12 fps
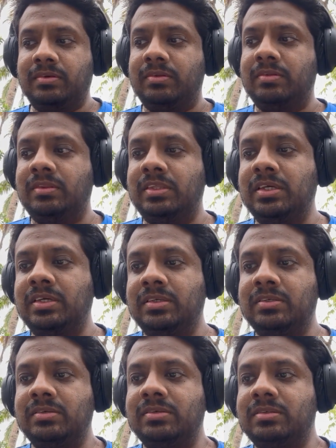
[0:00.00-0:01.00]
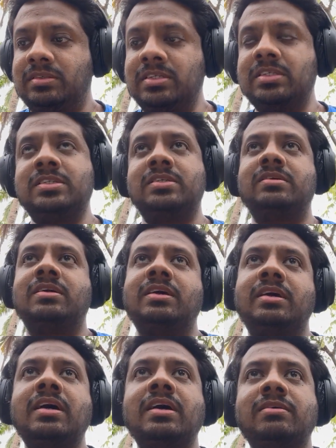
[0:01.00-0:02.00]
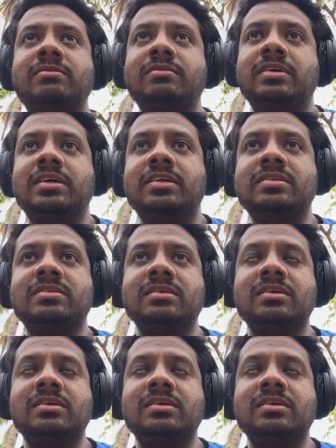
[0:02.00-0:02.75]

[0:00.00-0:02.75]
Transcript: the suggestion I have is,